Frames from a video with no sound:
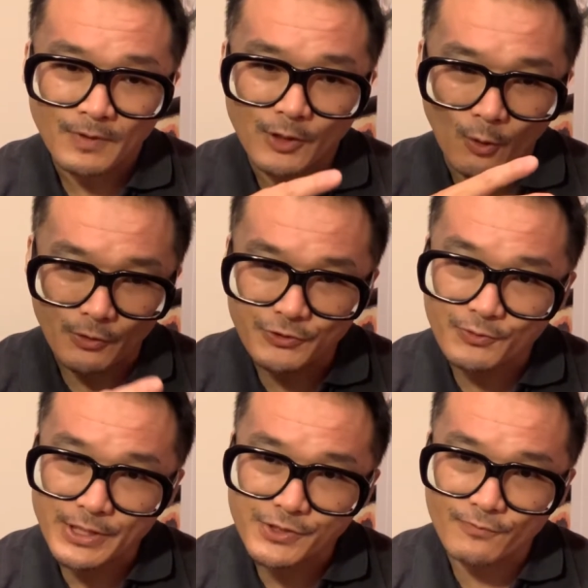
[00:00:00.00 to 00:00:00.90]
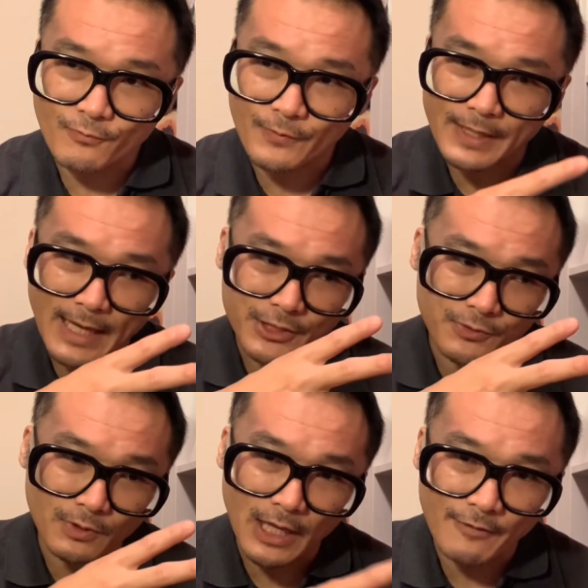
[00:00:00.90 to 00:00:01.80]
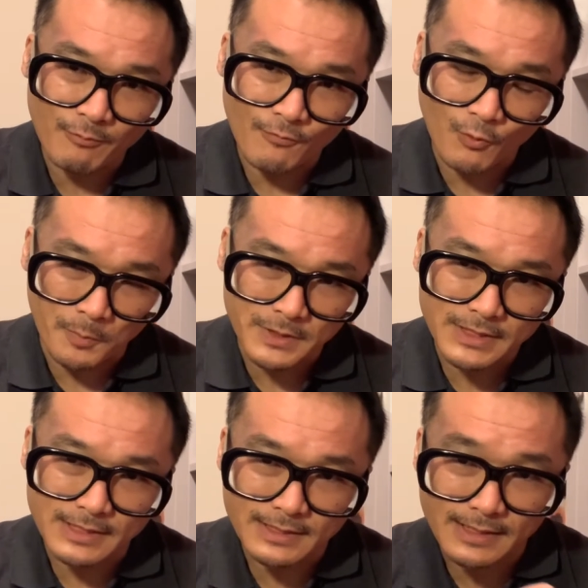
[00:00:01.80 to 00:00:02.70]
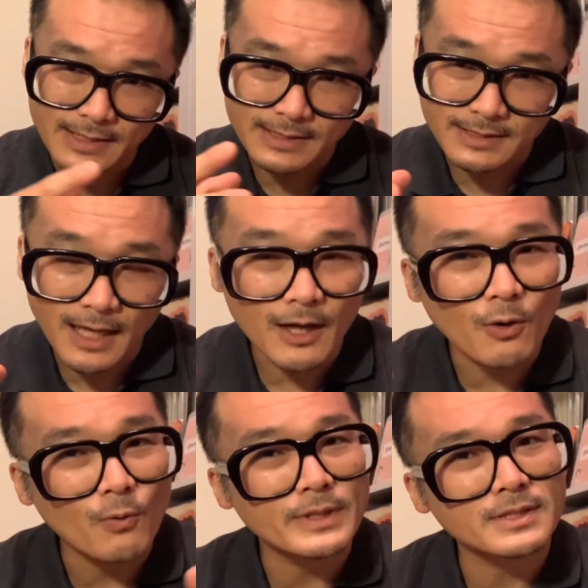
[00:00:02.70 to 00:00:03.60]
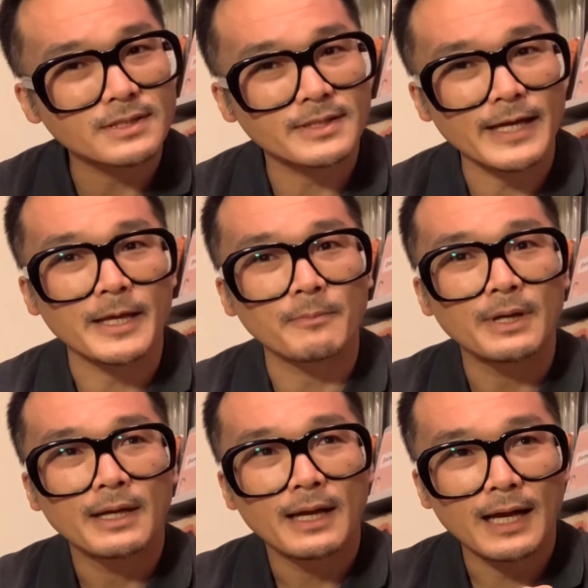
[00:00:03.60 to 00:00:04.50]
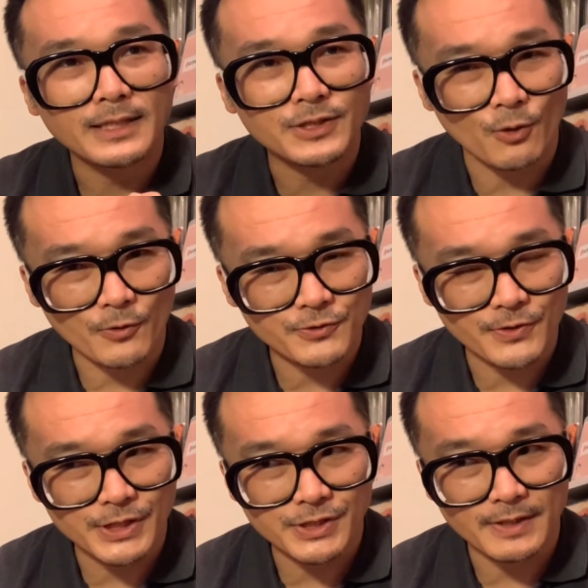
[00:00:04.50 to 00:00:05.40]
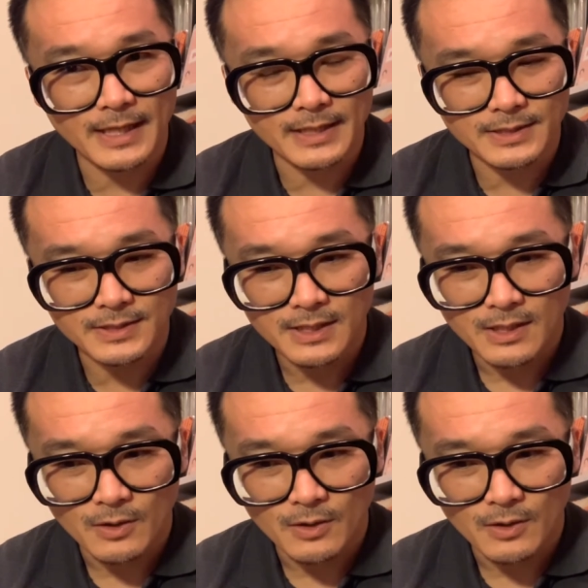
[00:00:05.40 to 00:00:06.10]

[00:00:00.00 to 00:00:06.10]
the orchestration for the actual live performances is not always the same as the orchestration that is,